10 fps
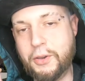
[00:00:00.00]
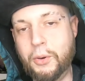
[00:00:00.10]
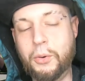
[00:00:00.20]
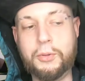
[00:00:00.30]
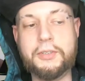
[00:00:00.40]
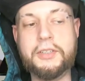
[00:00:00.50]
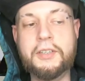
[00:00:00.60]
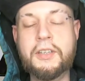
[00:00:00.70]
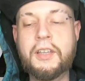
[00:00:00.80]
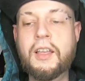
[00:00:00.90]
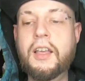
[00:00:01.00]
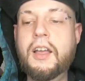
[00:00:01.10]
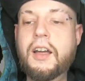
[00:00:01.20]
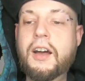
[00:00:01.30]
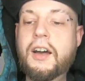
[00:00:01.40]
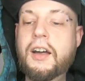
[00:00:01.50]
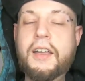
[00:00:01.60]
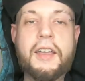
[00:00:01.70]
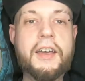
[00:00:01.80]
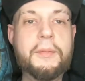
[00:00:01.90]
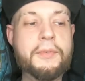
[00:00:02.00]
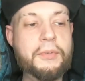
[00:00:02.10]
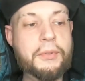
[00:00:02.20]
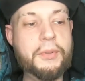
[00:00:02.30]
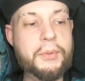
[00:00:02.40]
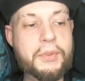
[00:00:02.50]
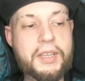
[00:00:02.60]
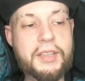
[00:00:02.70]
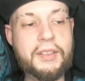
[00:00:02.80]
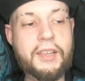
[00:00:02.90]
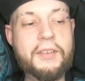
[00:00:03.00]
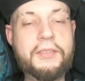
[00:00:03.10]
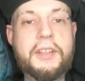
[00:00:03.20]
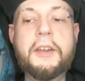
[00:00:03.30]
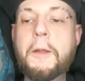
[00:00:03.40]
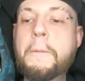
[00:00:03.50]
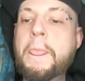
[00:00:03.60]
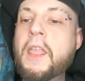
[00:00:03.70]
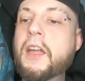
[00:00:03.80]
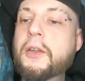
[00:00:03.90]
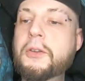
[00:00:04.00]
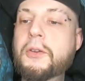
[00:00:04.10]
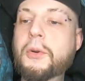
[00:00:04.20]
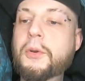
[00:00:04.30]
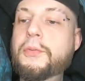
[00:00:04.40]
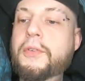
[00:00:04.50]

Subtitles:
gold. I absolutely loved it. Gore